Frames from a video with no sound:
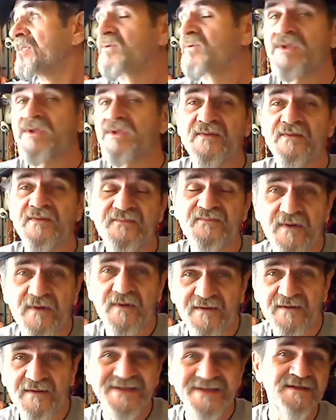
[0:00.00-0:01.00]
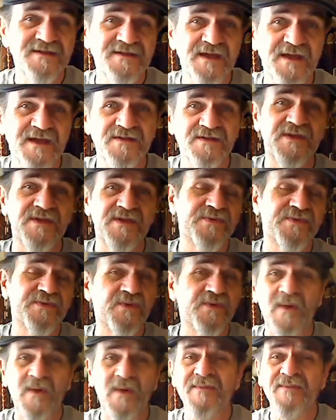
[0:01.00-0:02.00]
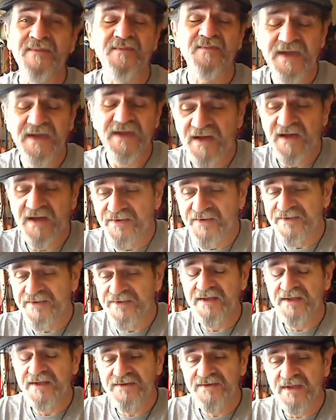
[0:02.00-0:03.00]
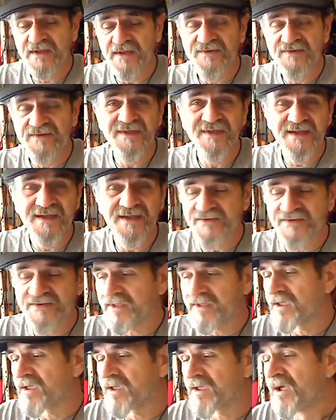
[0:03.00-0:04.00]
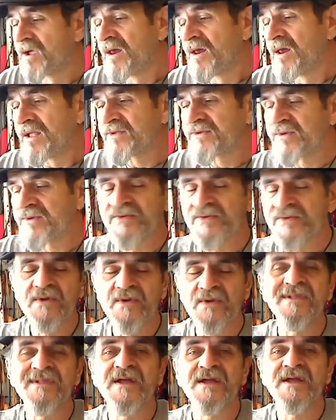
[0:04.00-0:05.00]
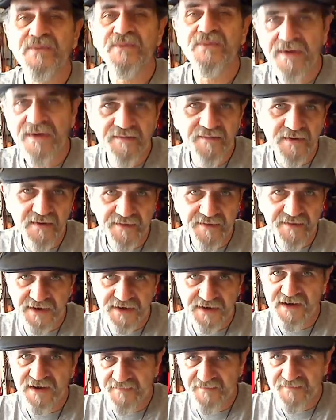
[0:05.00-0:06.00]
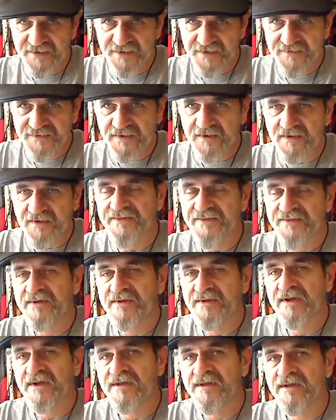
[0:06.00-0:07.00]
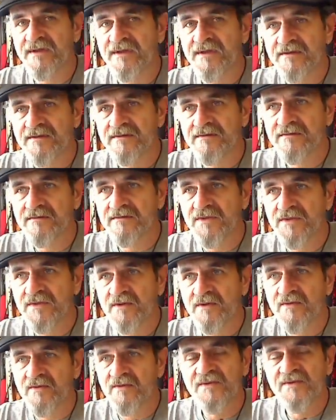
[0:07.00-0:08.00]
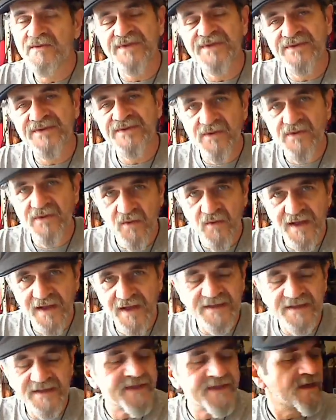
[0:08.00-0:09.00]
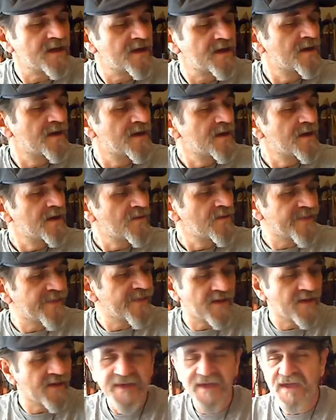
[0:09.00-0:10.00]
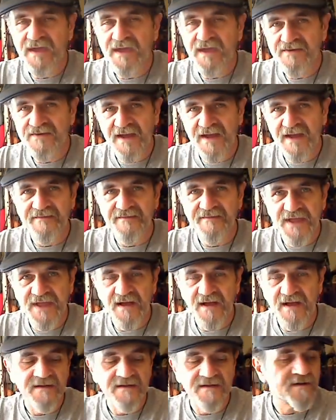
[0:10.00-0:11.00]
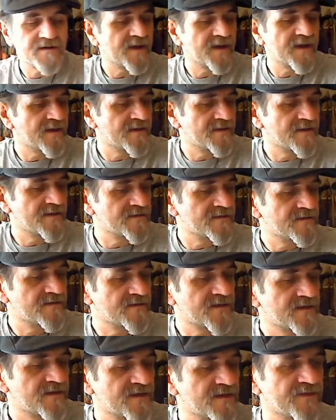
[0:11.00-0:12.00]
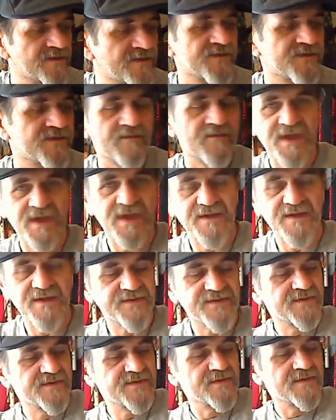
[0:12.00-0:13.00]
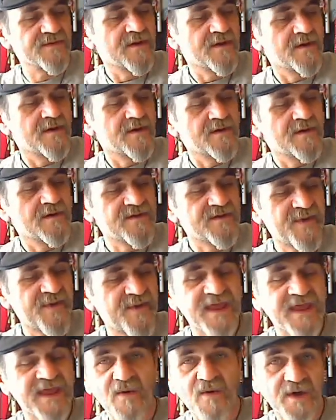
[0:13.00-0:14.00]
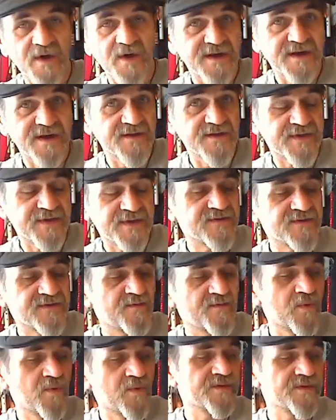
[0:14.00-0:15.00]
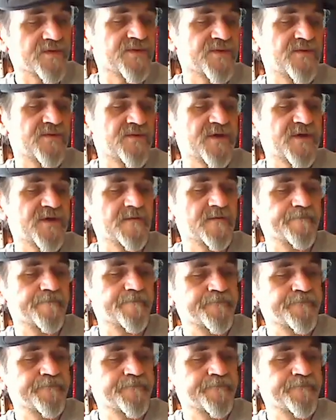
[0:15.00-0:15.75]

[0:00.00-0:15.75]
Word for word: stuff from, and it just arrives at my house. That's a nice thing. It's also a lot cheaper than any place else. I can get, you know, decent quality without paying top dollar, and in some cases, depending on what it is, that's important to me.